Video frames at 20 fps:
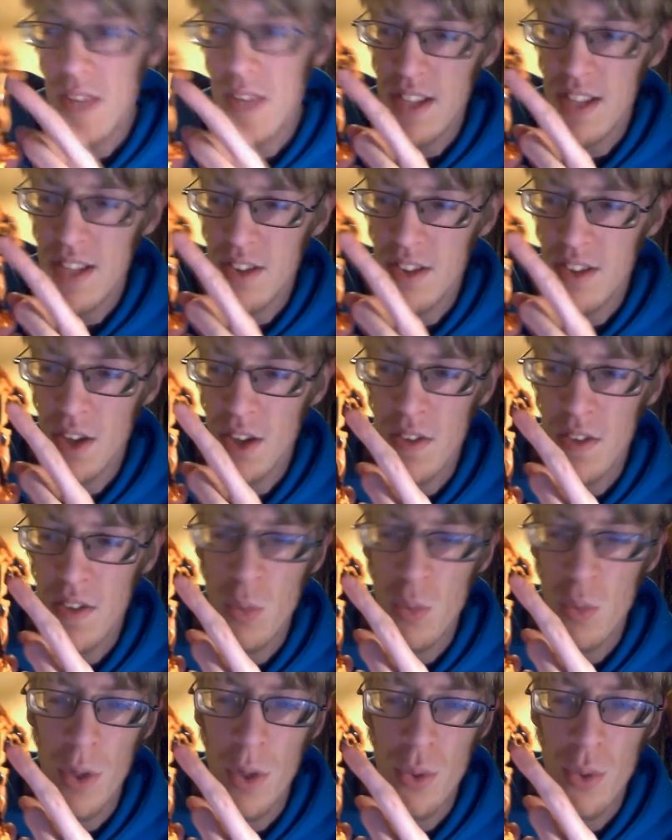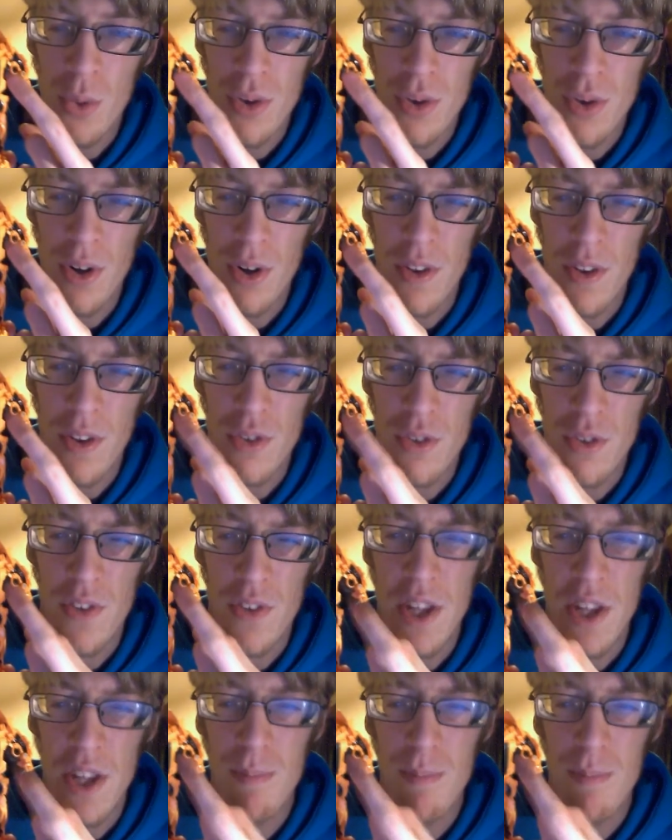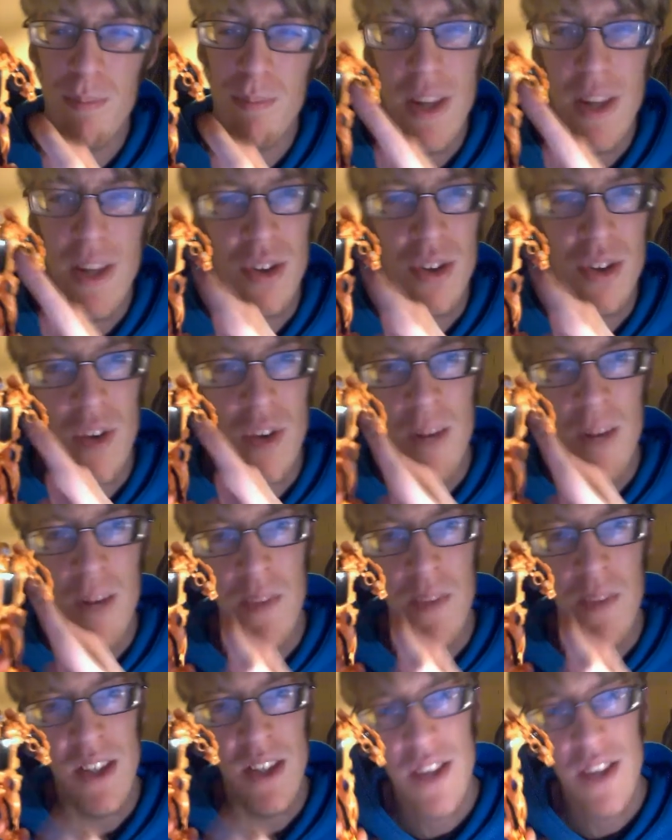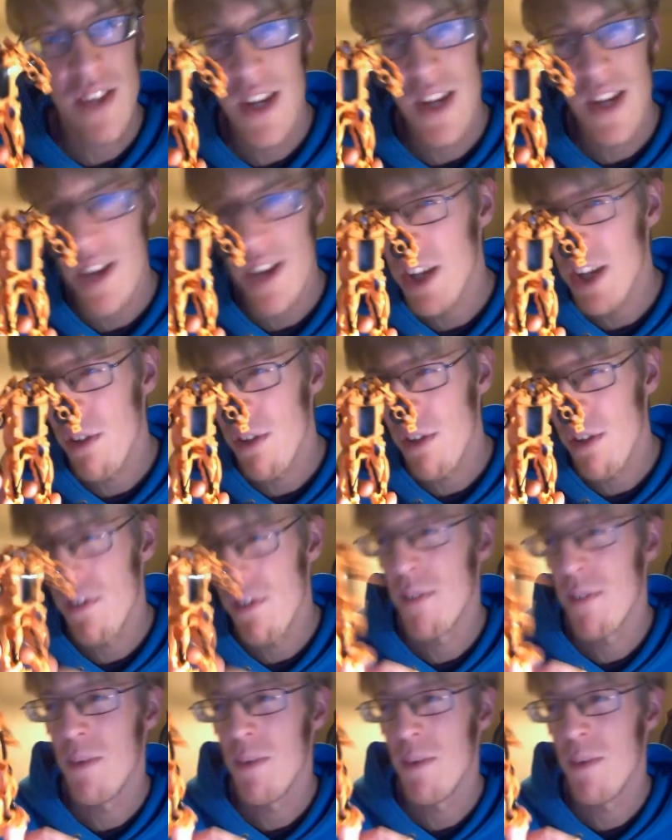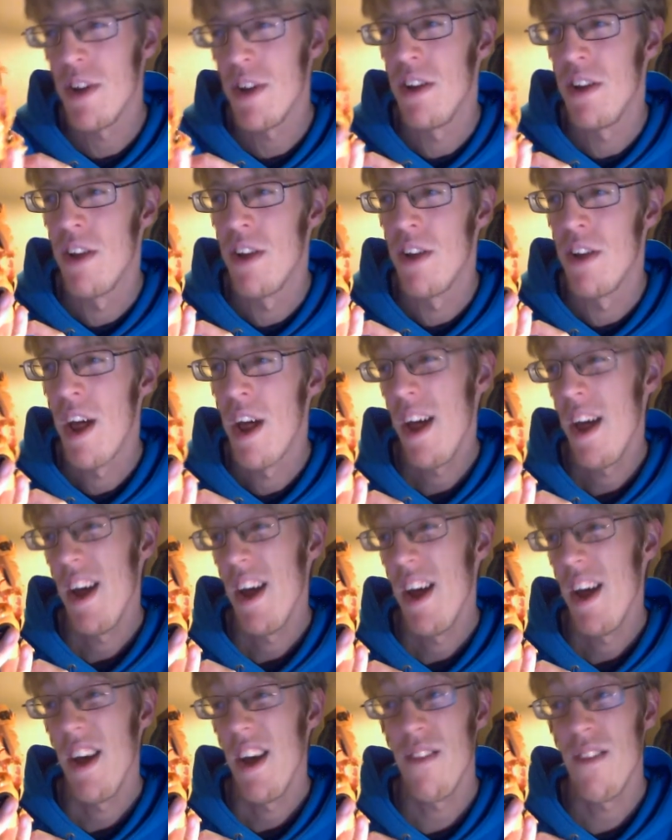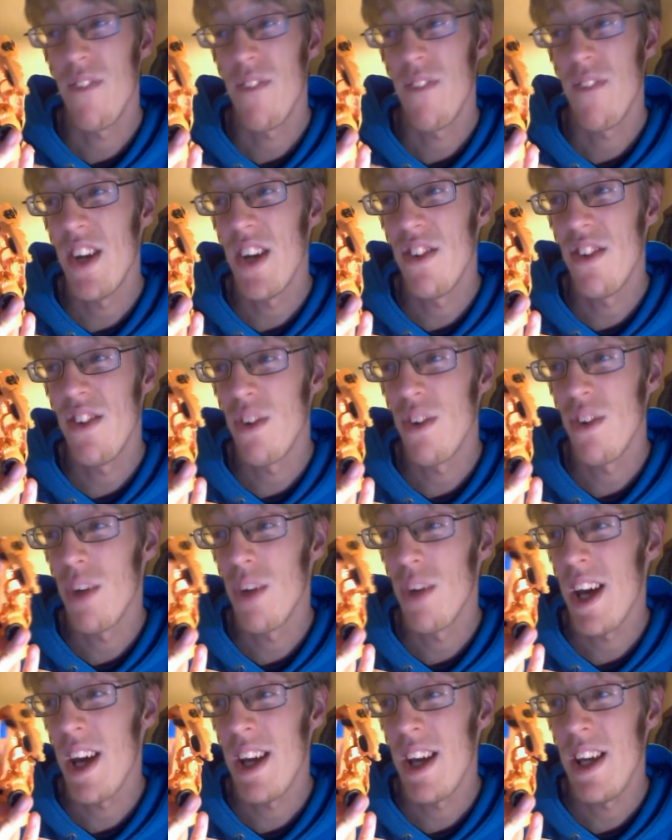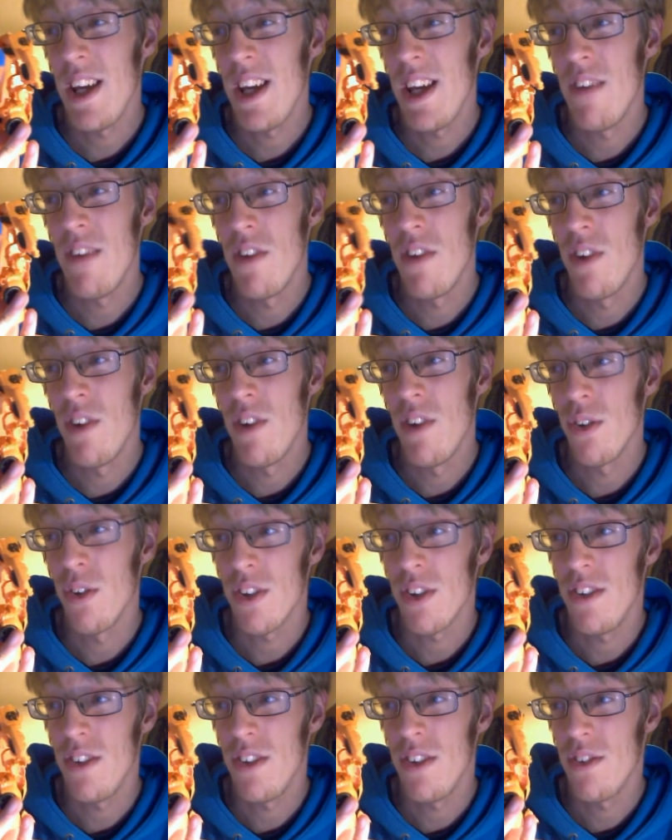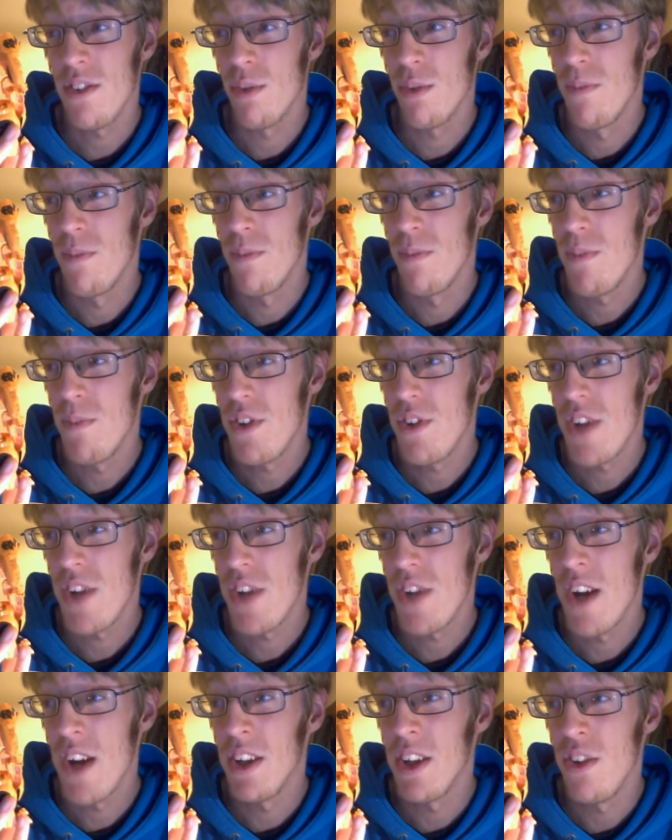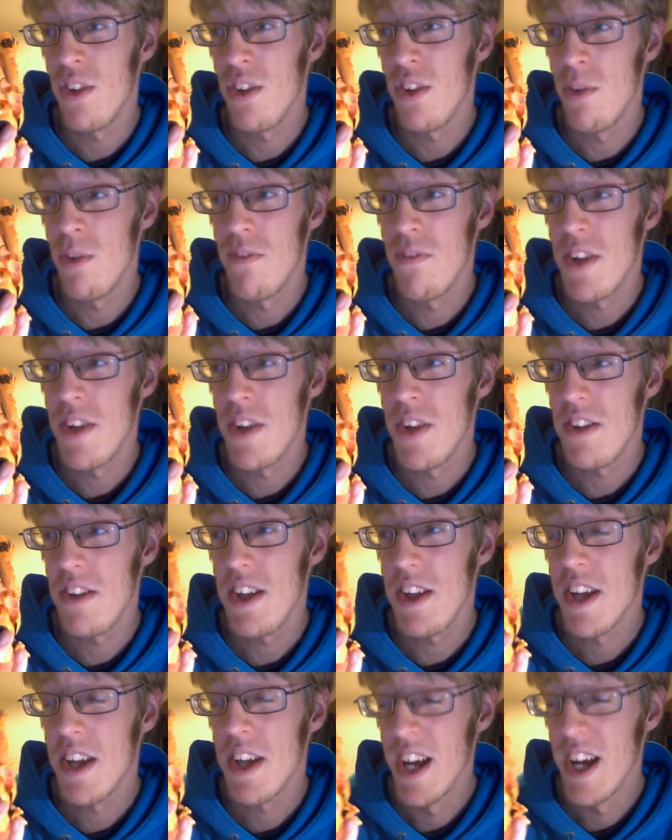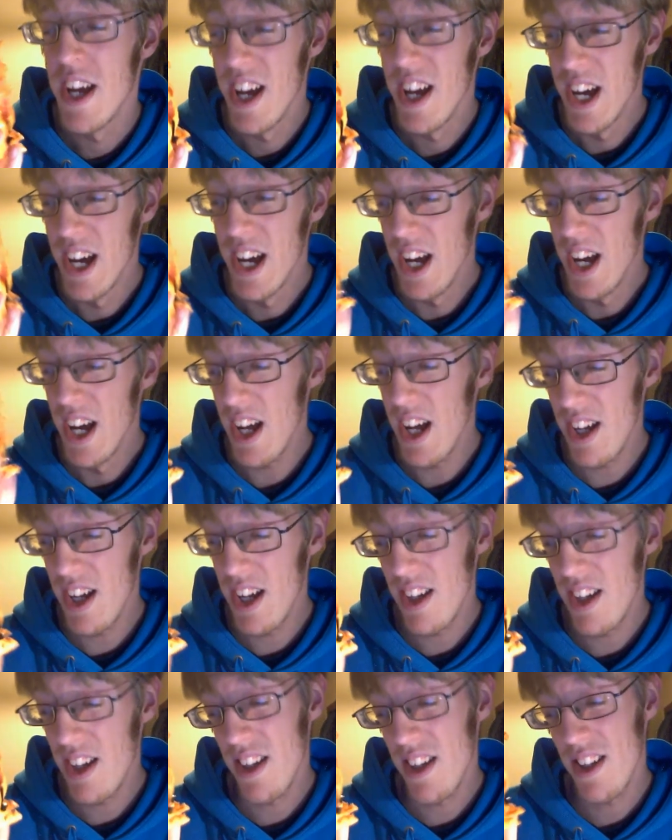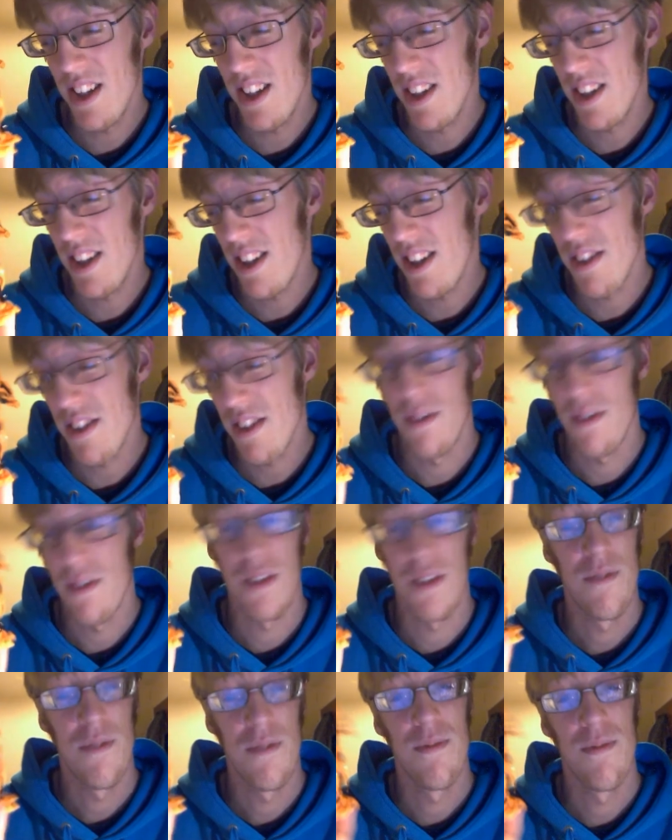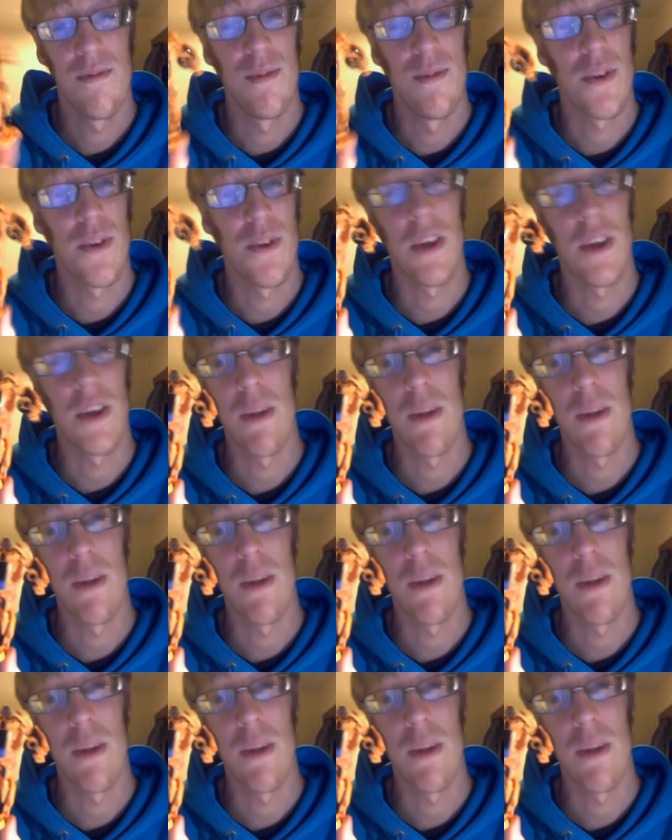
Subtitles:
the insides of these wheels, sort of like those funny pentagram things that he has hanging off him, and the face is okay, even if it looks like he's sort of staring into infinity. I don't know what to think